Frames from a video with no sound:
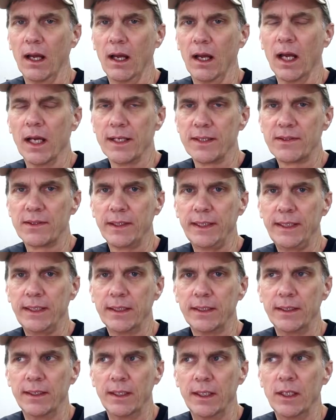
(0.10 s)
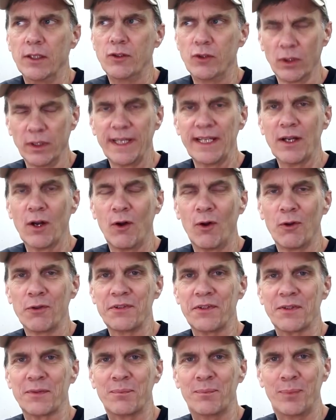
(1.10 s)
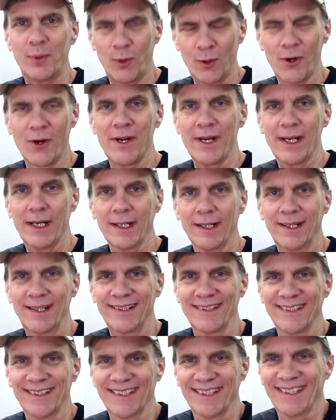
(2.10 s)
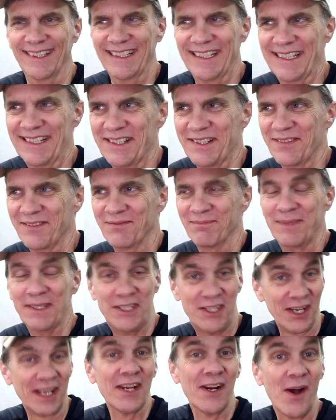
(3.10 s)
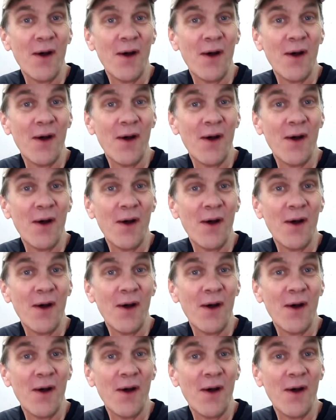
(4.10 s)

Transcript: Honestly, drilling holes is boring, but you can